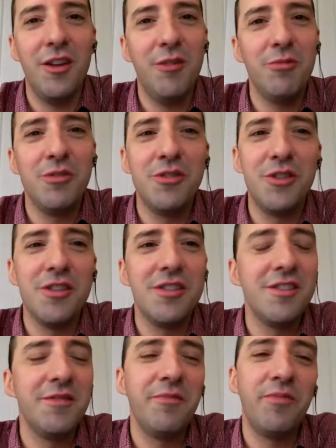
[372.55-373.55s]
it was
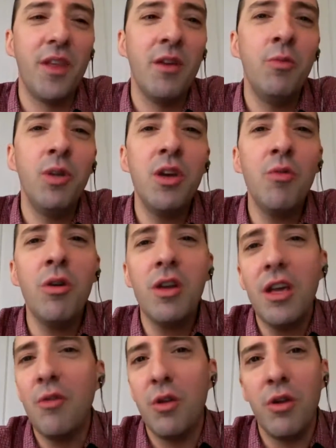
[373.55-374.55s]
just when you're
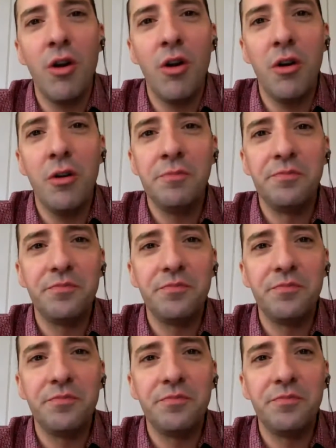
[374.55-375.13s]
working with her,